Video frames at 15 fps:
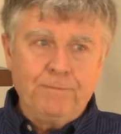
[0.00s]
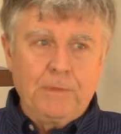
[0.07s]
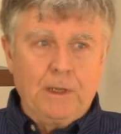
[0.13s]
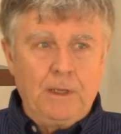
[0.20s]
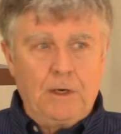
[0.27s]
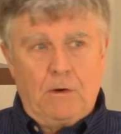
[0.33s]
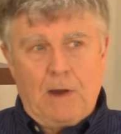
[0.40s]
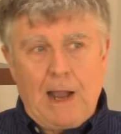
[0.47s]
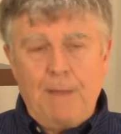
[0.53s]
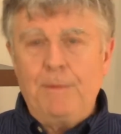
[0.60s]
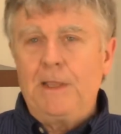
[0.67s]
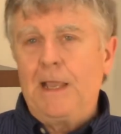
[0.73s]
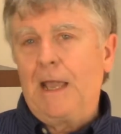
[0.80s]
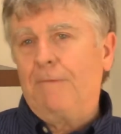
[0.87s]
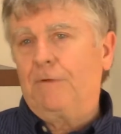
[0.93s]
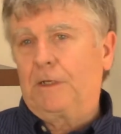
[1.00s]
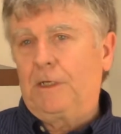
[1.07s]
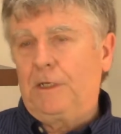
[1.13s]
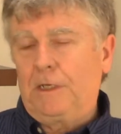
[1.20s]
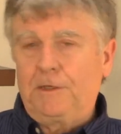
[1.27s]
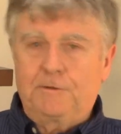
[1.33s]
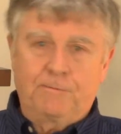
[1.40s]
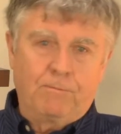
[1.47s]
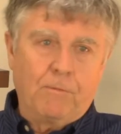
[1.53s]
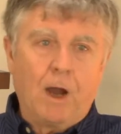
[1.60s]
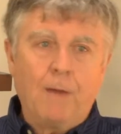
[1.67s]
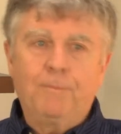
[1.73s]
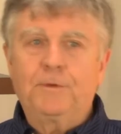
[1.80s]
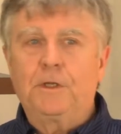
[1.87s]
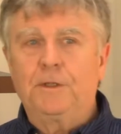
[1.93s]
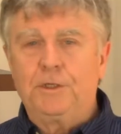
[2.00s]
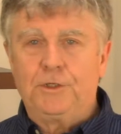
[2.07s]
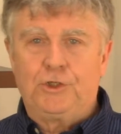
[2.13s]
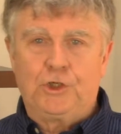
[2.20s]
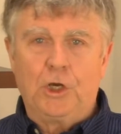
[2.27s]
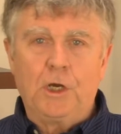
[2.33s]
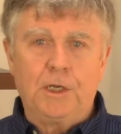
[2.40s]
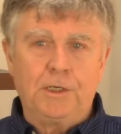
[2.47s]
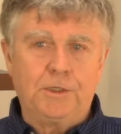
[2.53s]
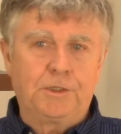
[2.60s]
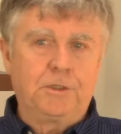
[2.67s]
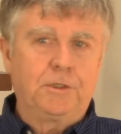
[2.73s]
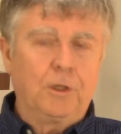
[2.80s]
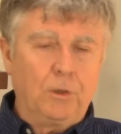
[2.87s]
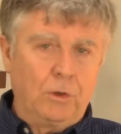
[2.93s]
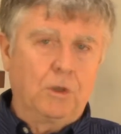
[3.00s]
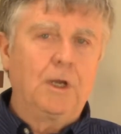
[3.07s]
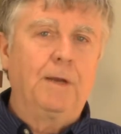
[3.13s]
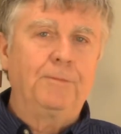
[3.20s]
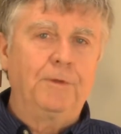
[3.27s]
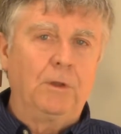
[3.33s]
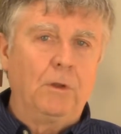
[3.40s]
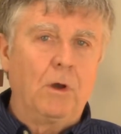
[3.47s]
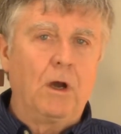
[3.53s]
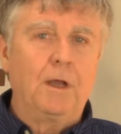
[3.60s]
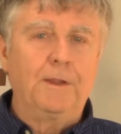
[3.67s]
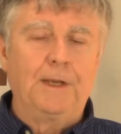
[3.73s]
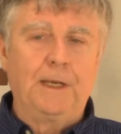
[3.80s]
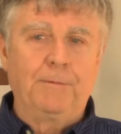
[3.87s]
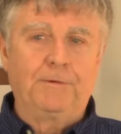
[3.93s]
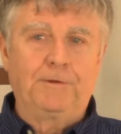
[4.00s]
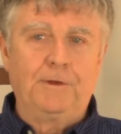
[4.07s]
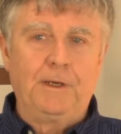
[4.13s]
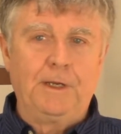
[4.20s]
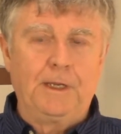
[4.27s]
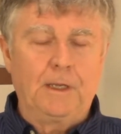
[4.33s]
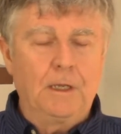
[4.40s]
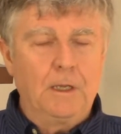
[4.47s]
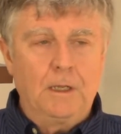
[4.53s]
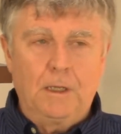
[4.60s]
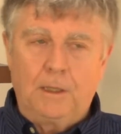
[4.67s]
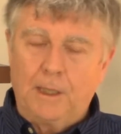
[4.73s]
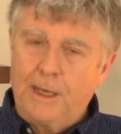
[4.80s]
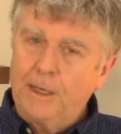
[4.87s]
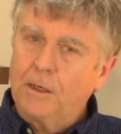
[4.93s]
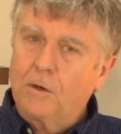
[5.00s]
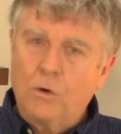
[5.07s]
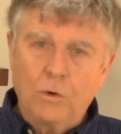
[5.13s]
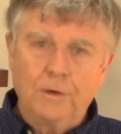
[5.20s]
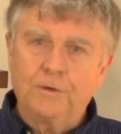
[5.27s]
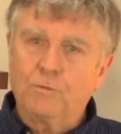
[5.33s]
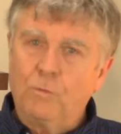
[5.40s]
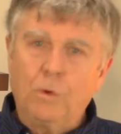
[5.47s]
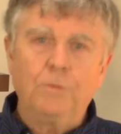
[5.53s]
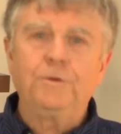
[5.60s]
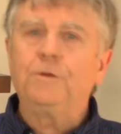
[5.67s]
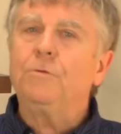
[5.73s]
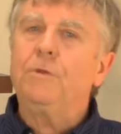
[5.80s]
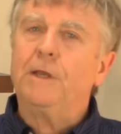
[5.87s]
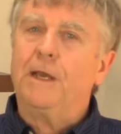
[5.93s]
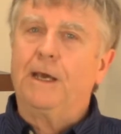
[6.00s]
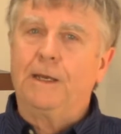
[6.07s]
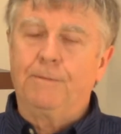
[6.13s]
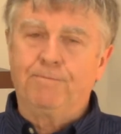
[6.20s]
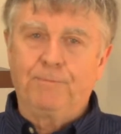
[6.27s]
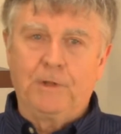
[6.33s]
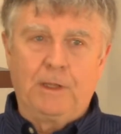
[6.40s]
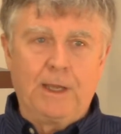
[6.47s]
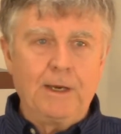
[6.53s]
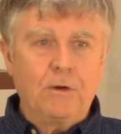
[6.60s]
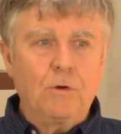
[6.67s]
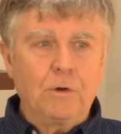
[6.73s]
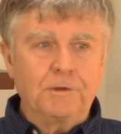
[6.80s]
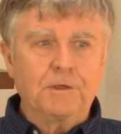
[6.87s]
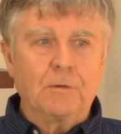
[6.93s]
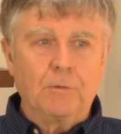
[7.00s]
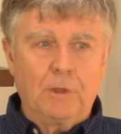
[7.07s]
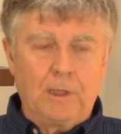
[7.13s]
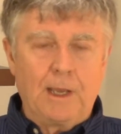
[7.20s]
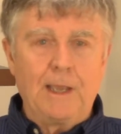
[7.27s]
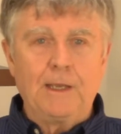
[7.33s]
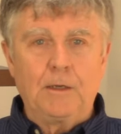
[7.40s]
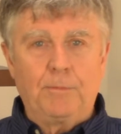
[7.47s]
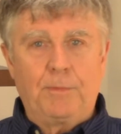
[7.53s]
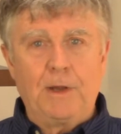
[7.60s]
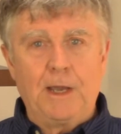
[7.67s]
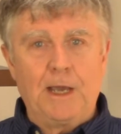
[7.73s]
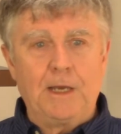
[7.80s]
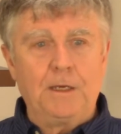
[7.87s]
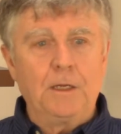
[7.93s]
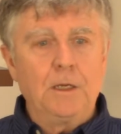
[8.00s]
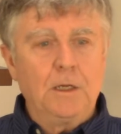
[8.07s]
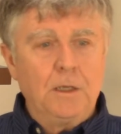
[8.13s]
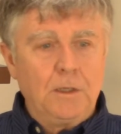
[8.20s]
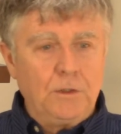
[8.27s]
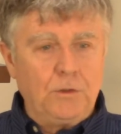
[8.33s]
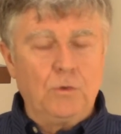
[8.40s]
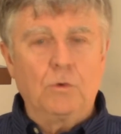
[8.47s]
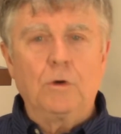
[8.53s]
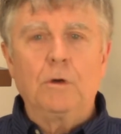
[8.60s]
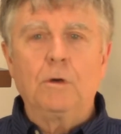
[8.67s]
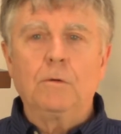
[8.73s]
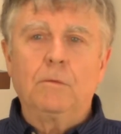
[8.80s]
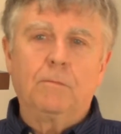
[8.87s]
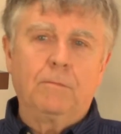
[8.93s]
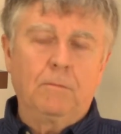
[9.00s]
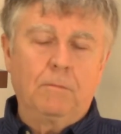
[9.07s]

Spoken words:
I'm the advocate. It's up to the judge to look up the law that I'm citing. A lot of courts won't do that. A lot of courts are relying upon your